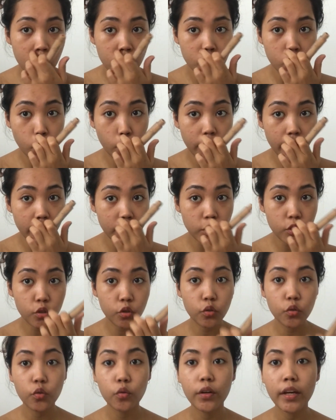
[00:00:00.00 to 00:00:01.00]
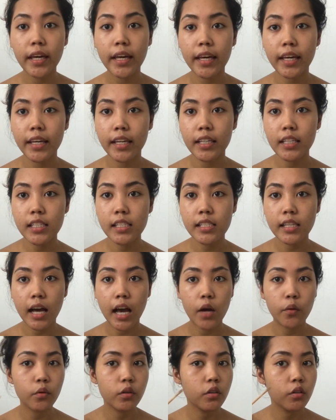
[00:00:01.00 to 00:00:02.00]
So what I do is
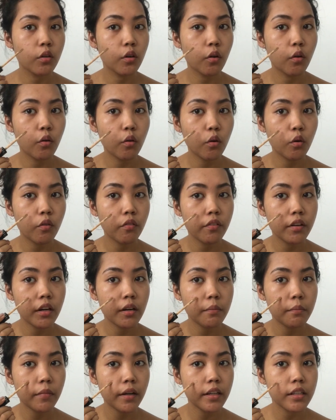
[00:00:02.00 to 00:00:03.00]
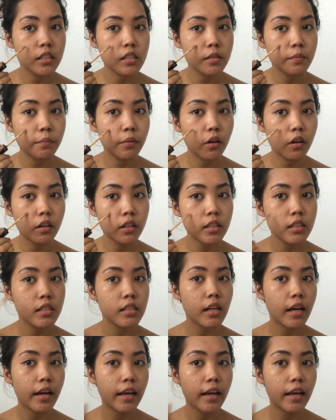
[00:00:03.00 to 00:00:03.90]
I would go over my spots.